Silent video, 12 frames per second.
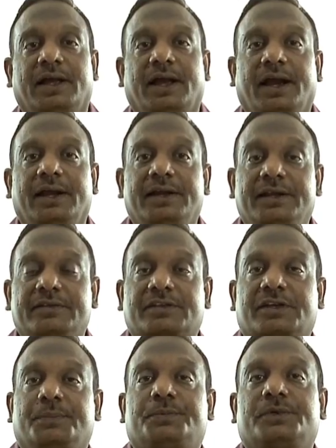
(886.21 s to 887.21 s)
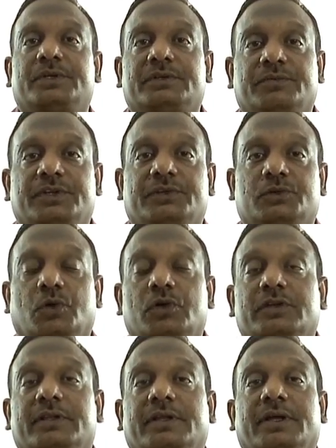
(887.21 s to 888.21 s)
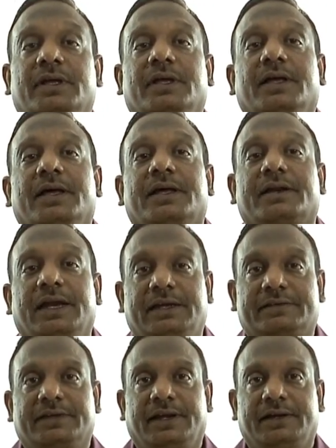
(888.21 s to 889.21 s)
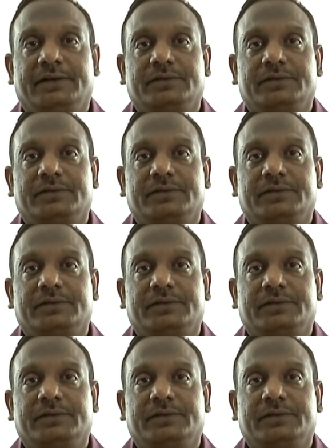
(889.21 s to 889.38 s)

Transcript: and descriptions of these roles on the right side.